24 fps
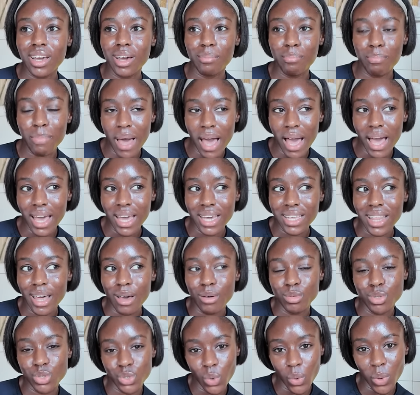bag that I
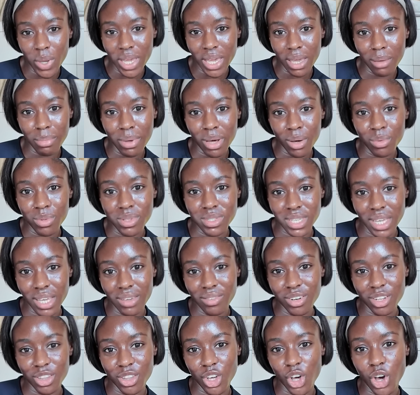was talking about with
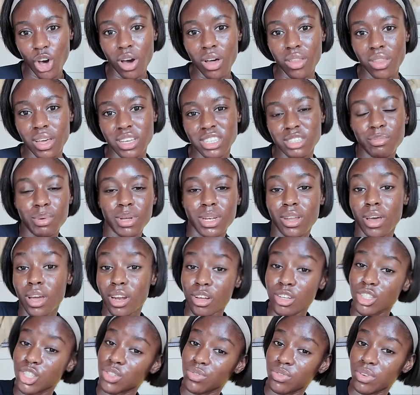David in the car that I spent
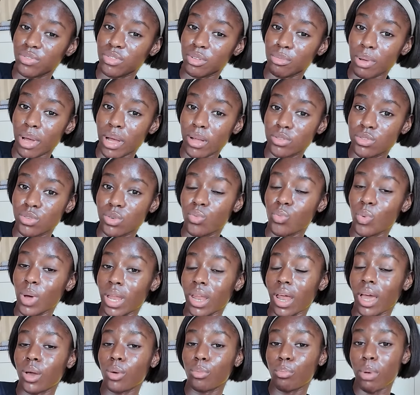£950 on?
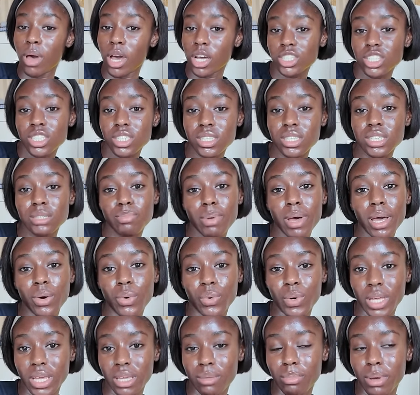Well, I purchased this bag
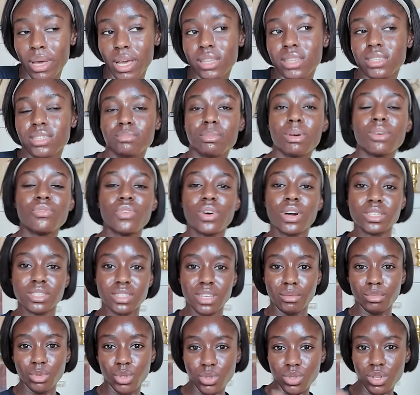on eBay. This is my first
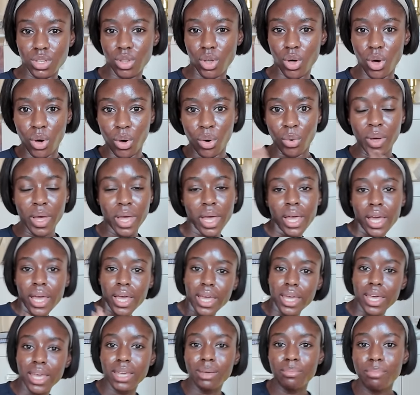time using the whole
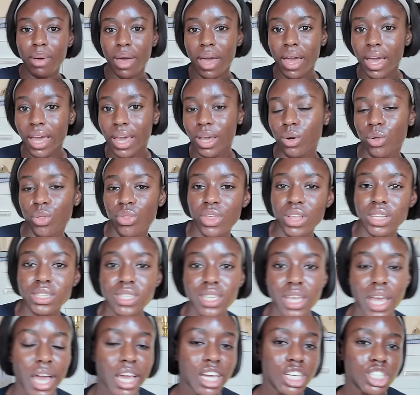eBay
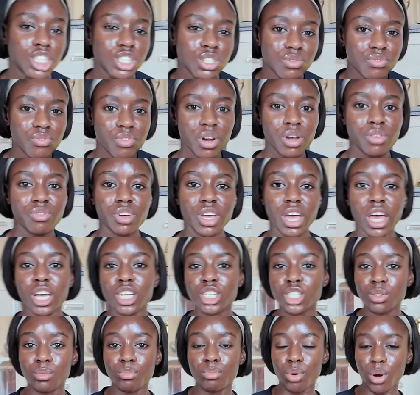authentication
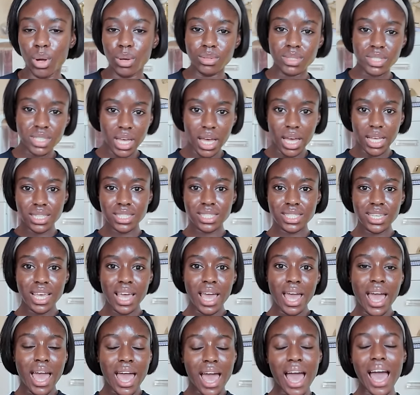verification process.
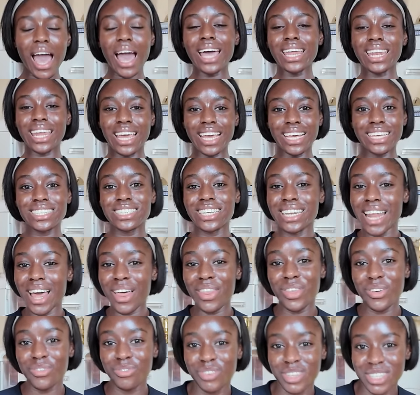And it is
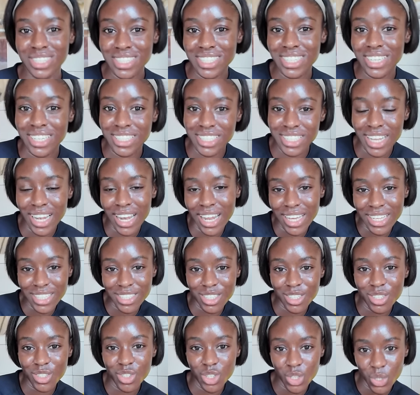another vintage
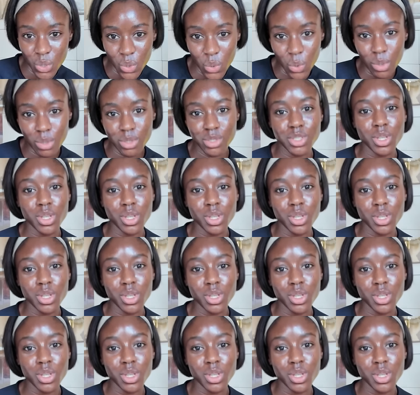Lady Dior.